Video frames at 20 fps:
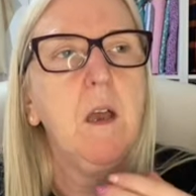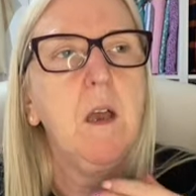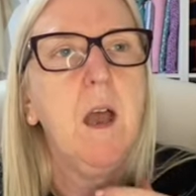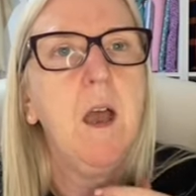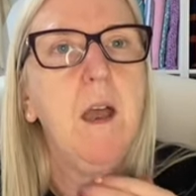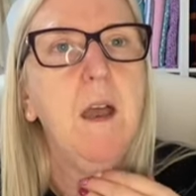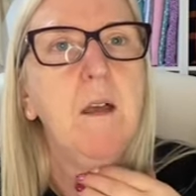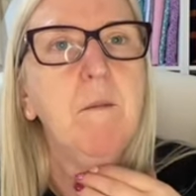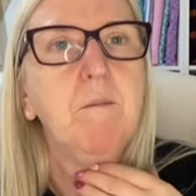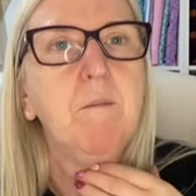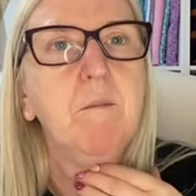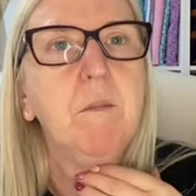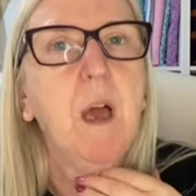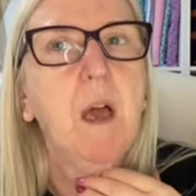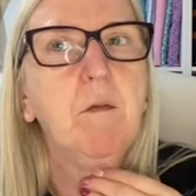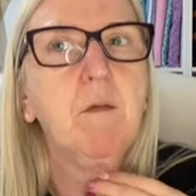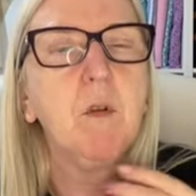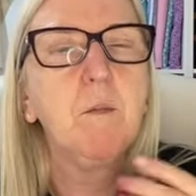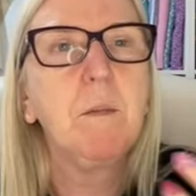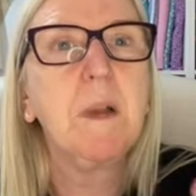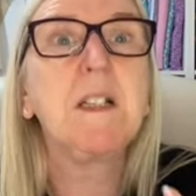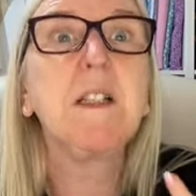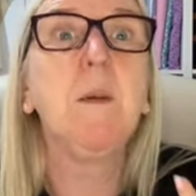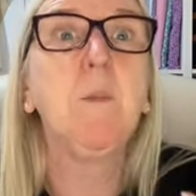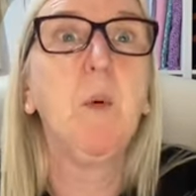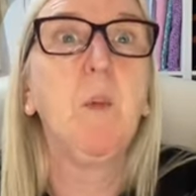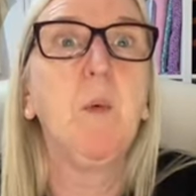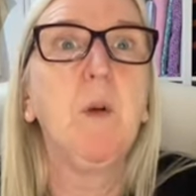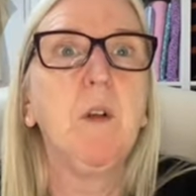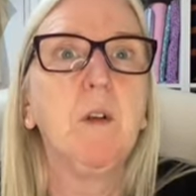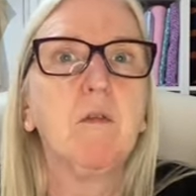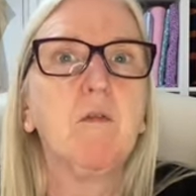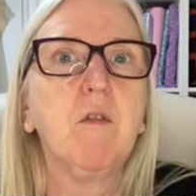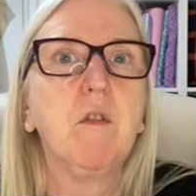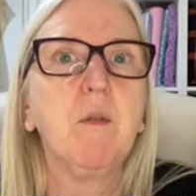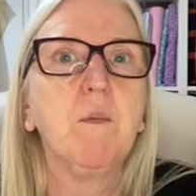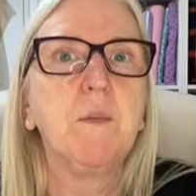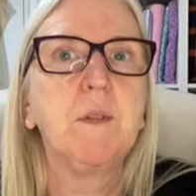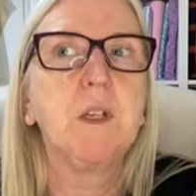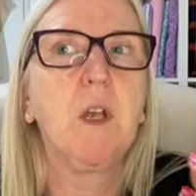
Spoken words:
I run my Slim and World groups